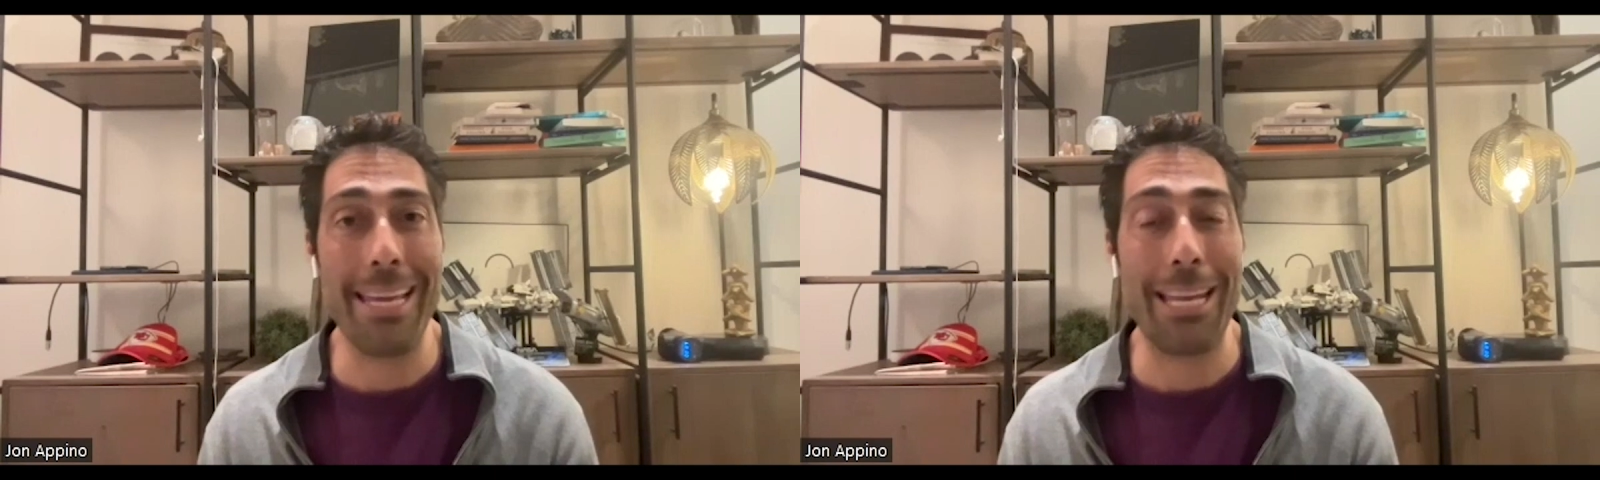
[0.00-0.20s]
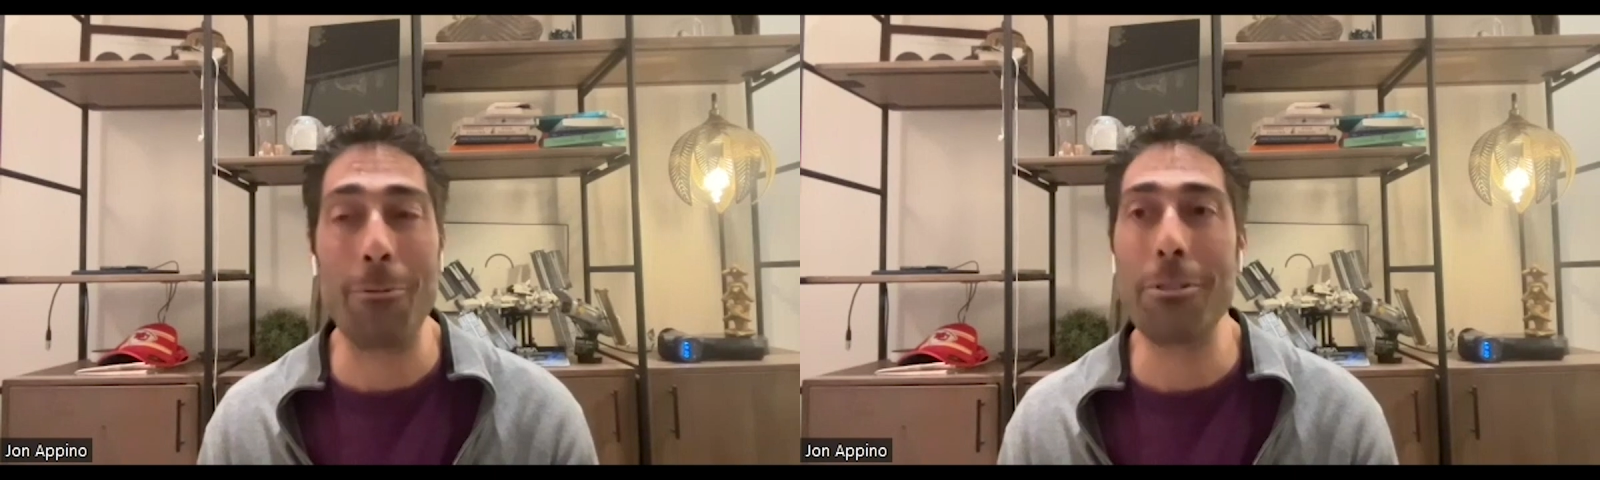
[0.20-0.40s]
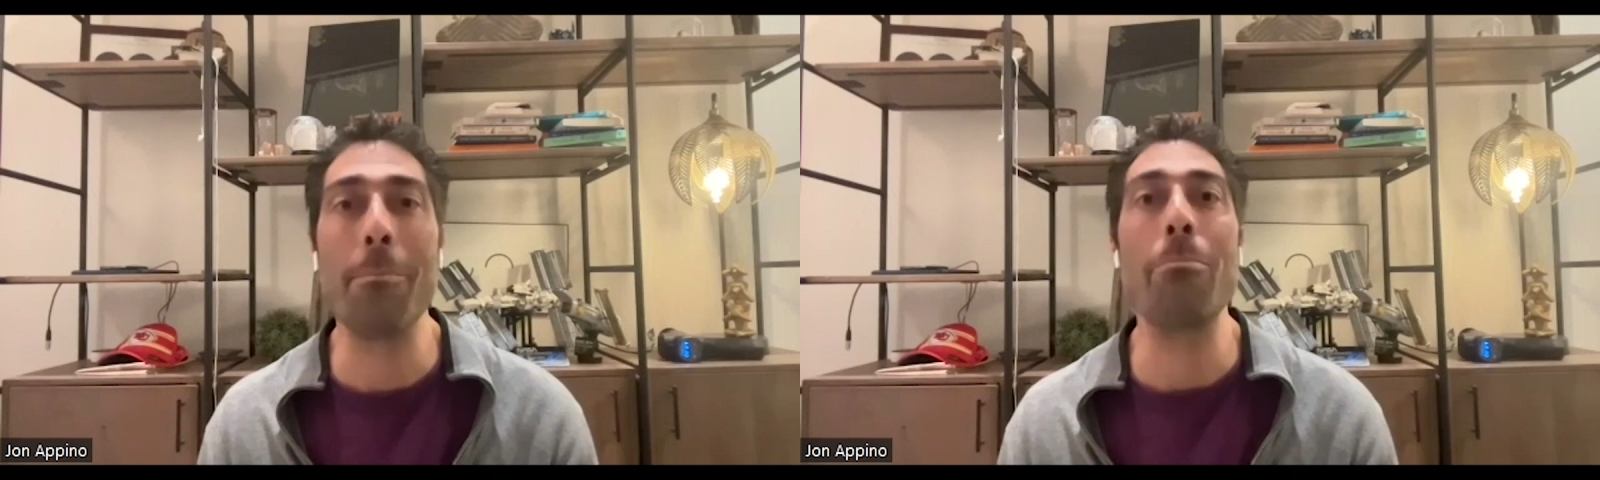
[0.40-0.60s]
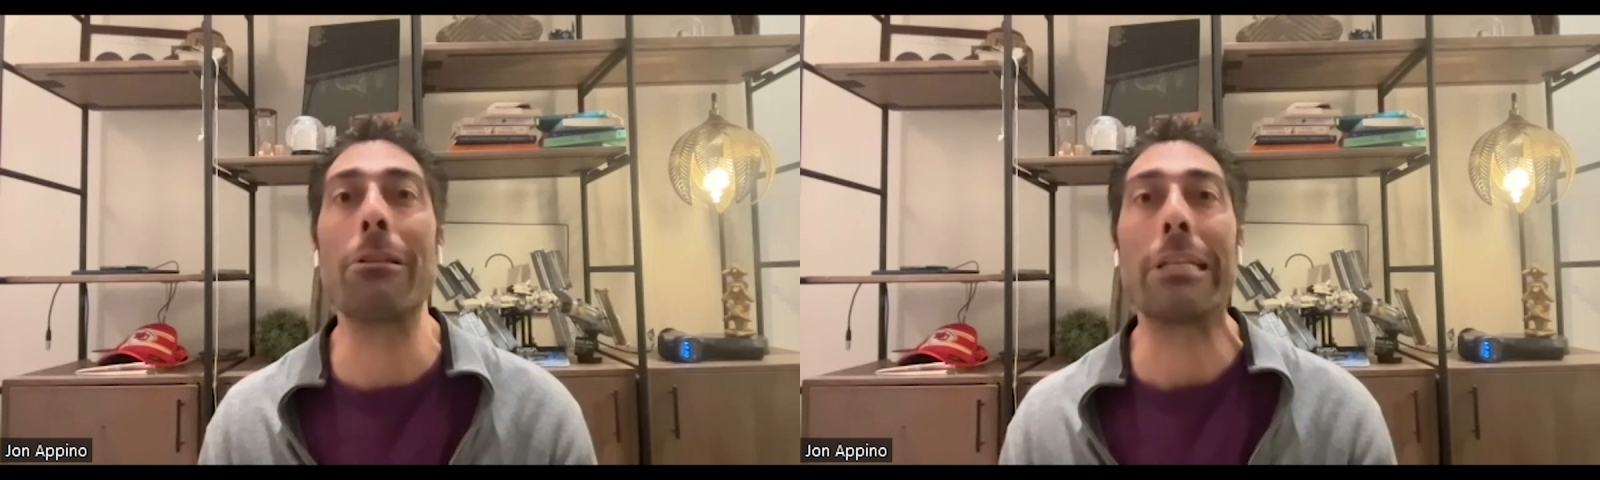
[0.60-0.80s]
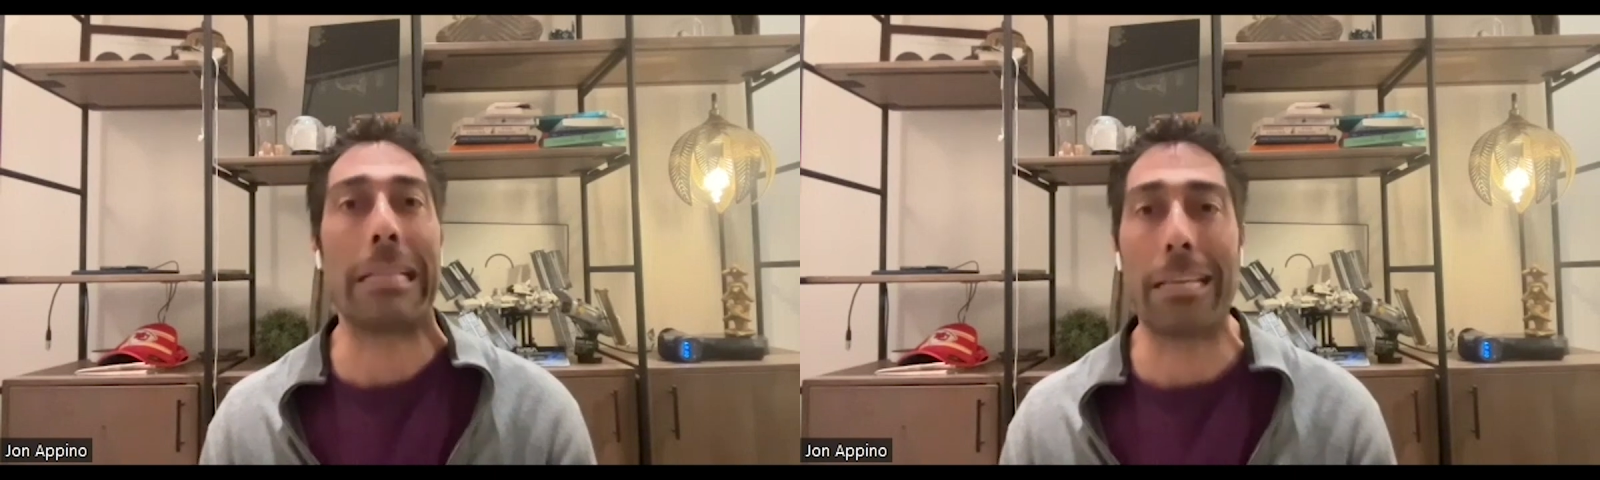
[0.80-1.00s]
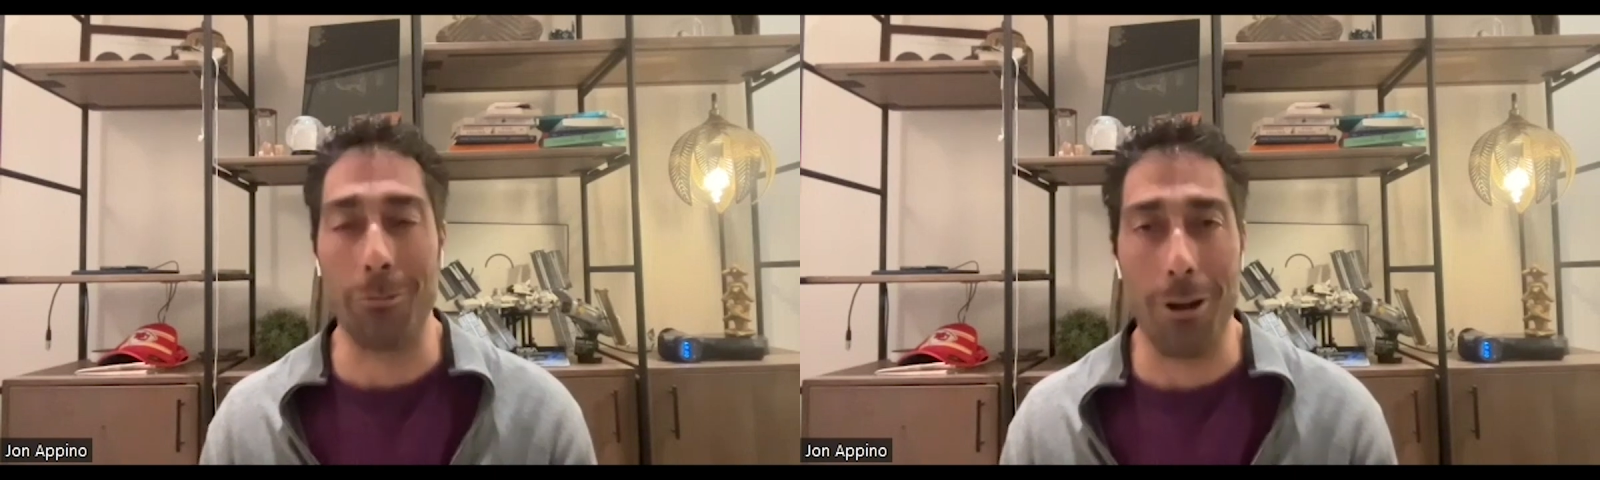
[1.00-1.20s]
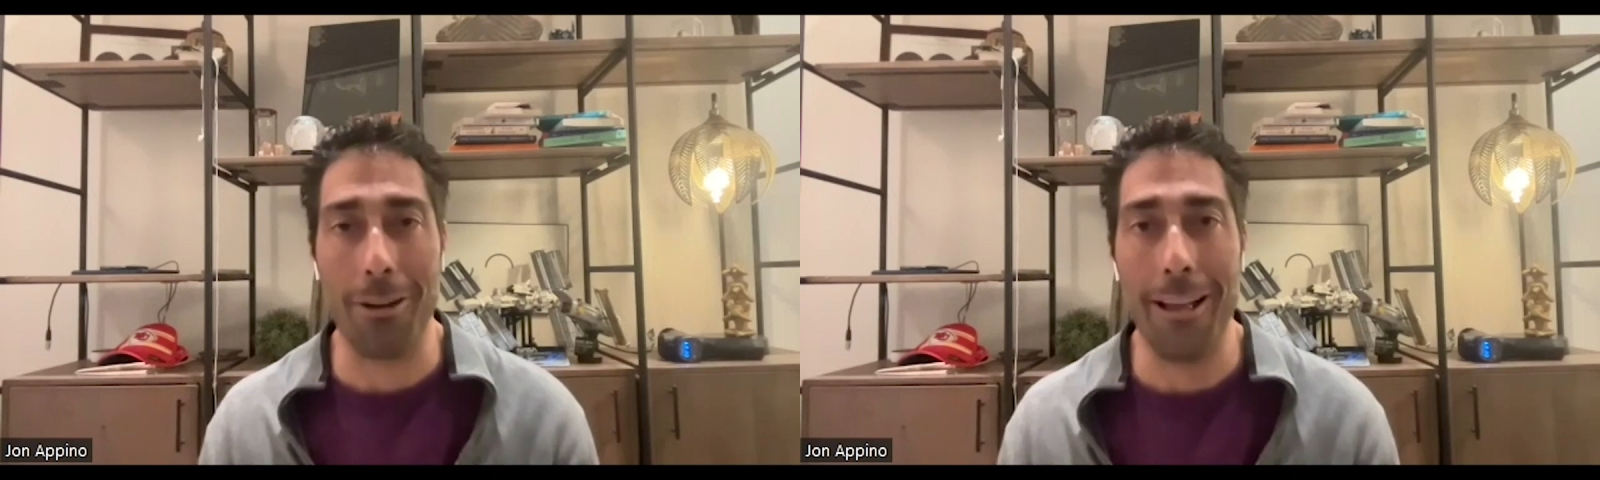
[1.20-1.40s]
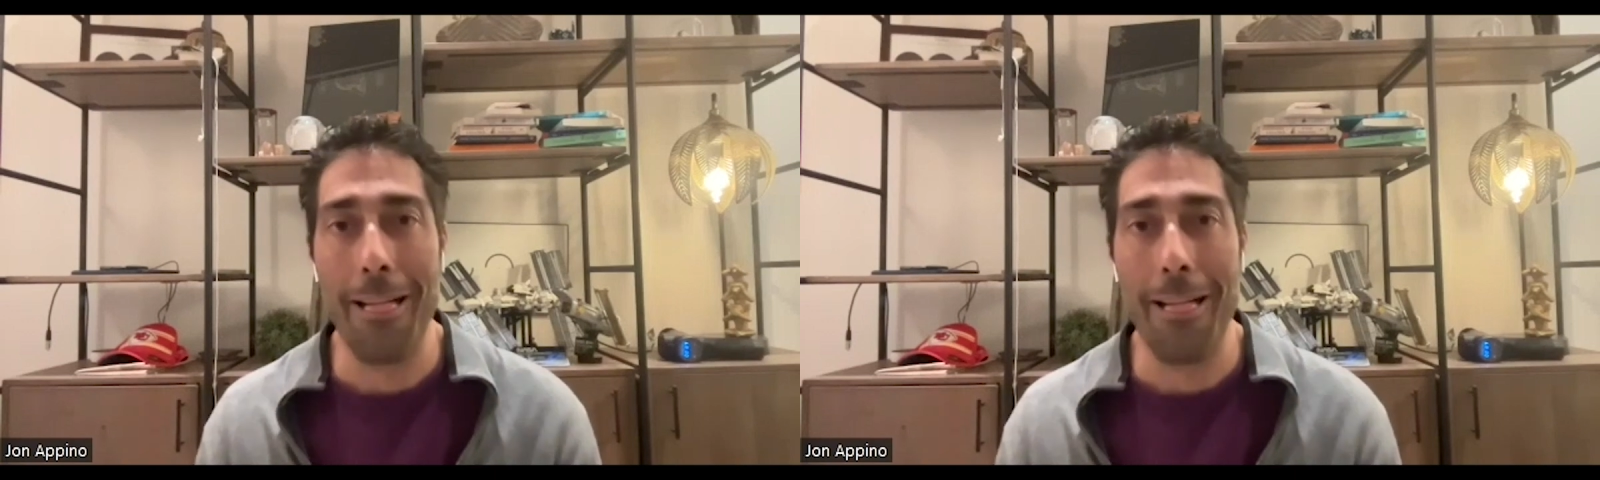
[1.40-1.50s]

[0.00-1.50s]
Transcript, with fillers: and it was completely wrong.